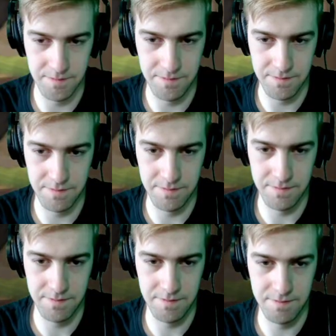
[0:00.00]

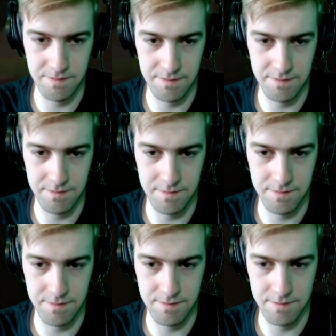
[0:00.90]

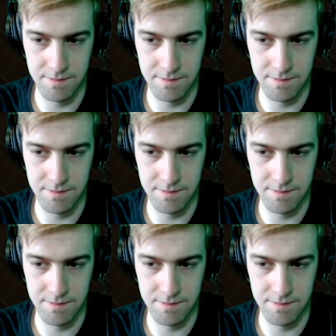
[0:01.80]
(silence)